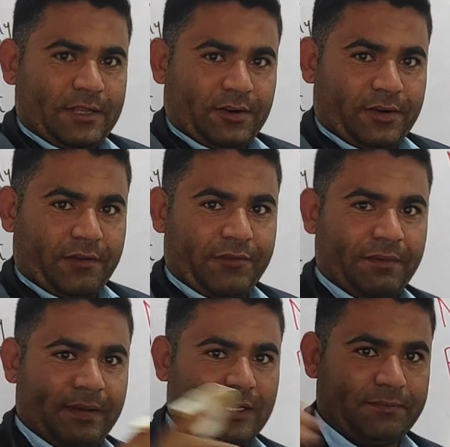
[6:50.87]
sorry,
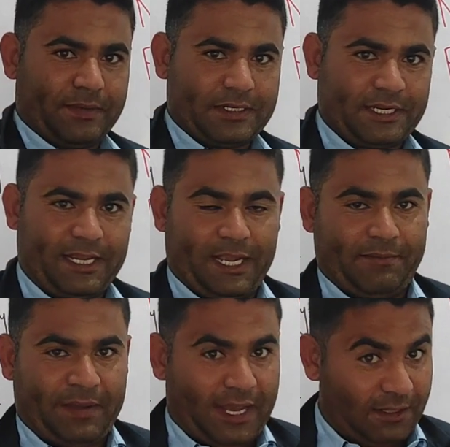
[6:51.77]
female building
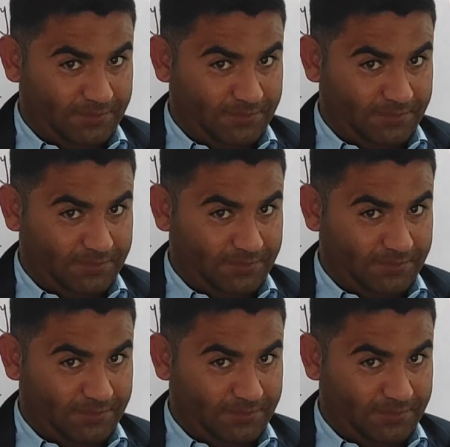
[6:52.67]
and male